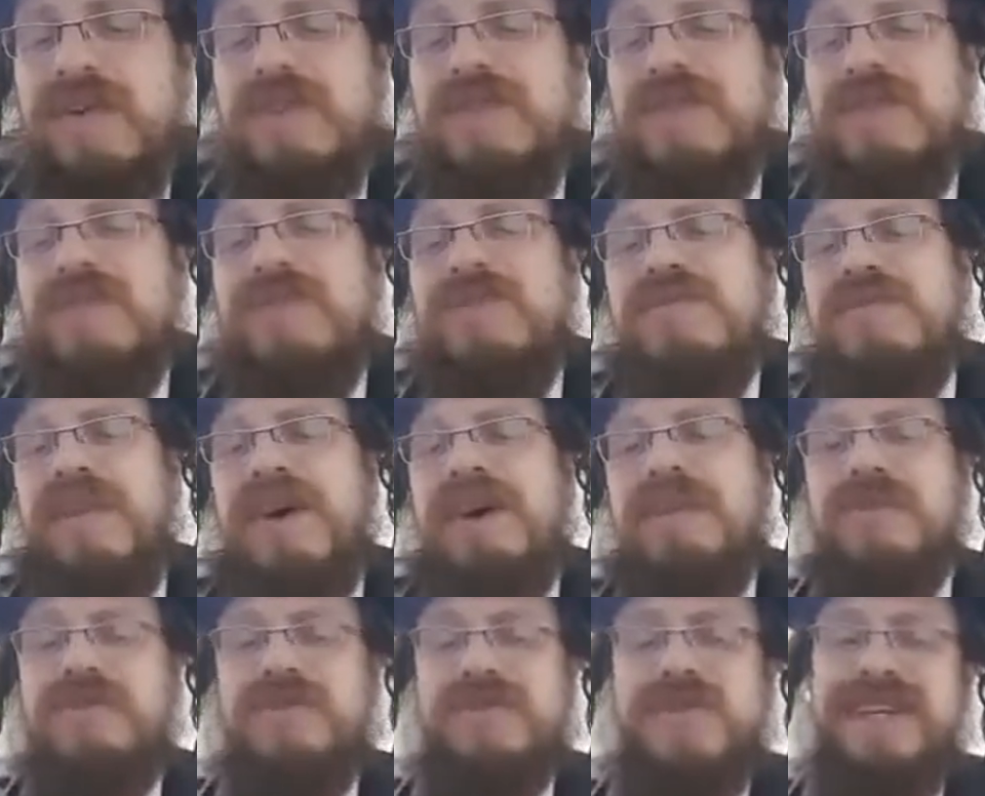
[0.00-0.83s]
of
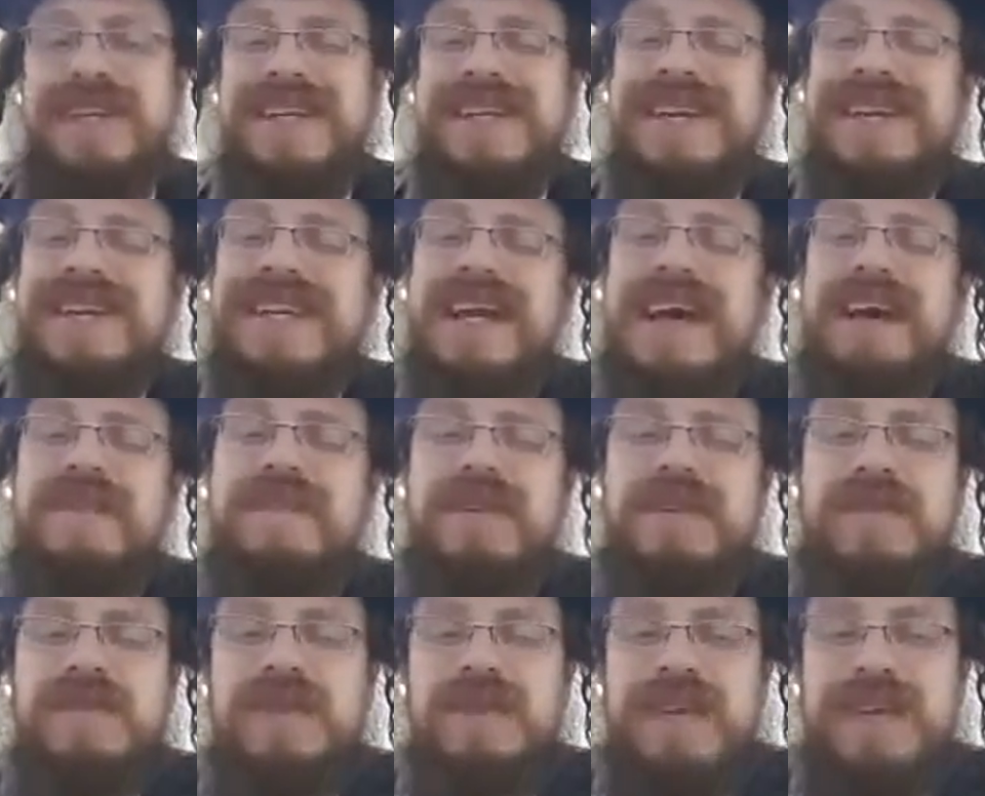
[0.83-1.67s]

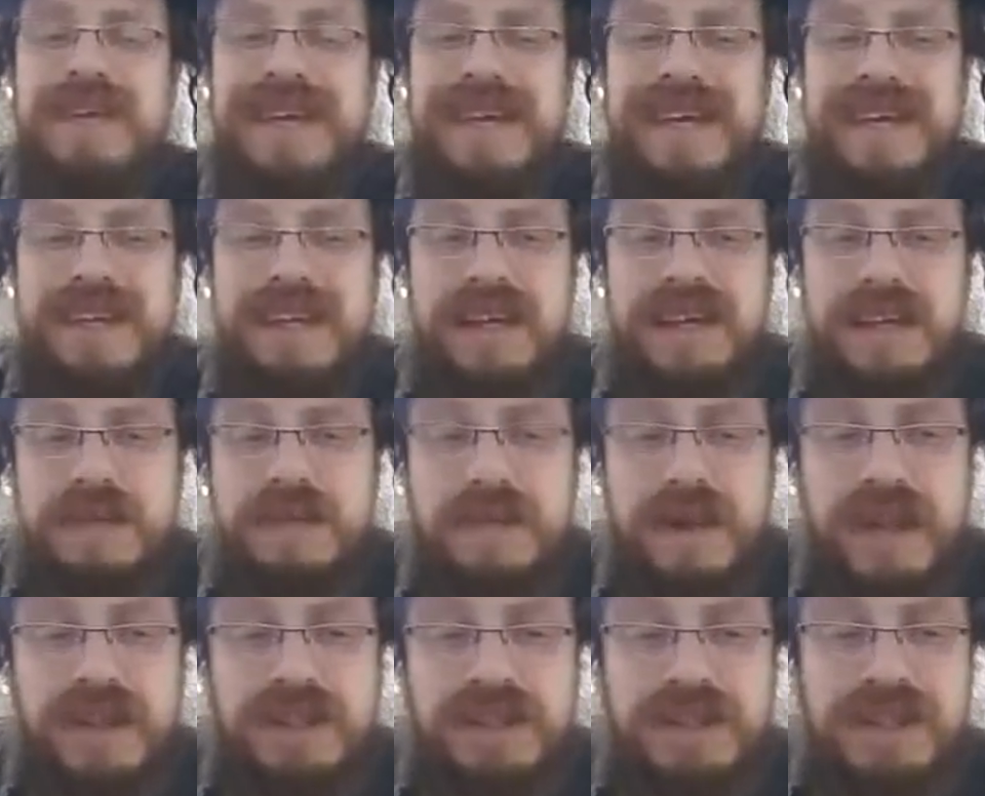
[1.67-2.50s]
211 in the
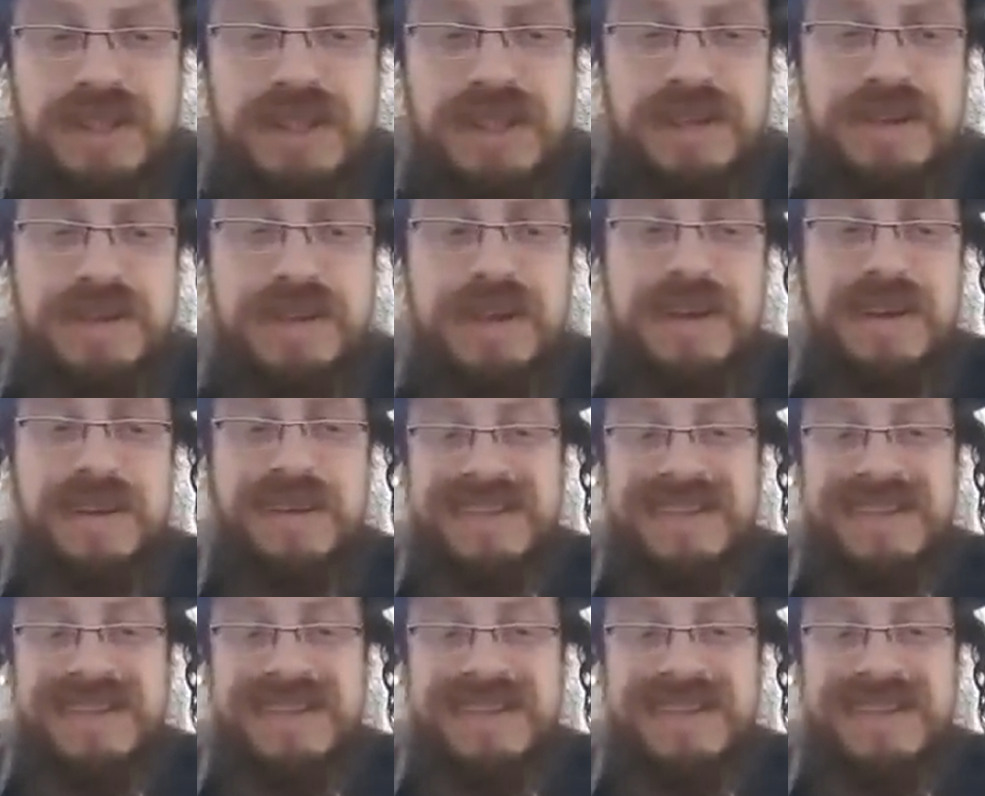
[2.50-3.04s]
Gematria